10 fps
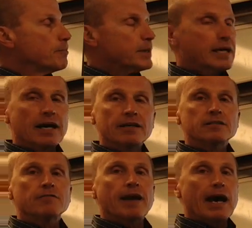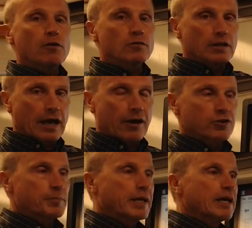Because of
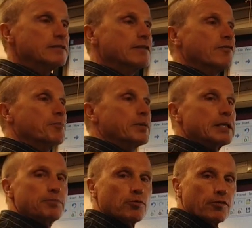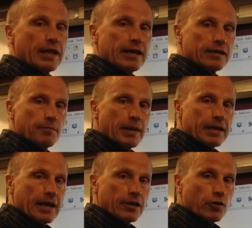outliers, because of the people that
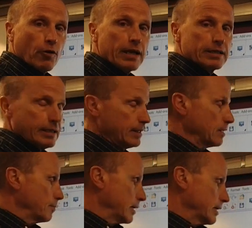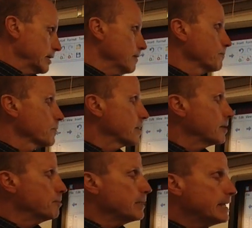make a great deal of money,
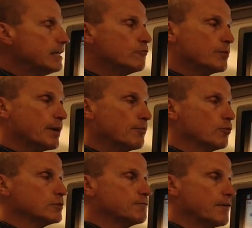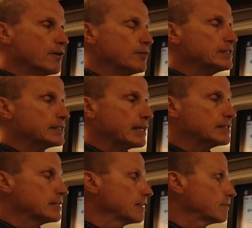the mean, remember, is very
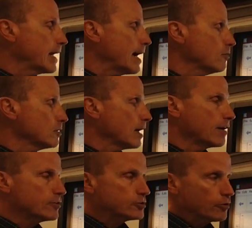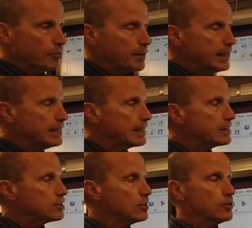sensitive to outliers. So the mean
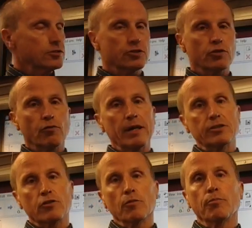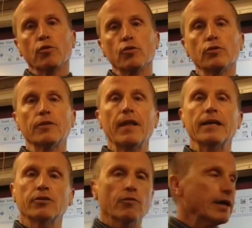gets stretched or pulled in
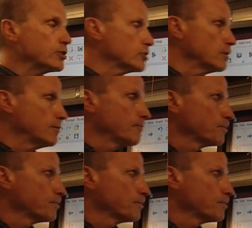that direction.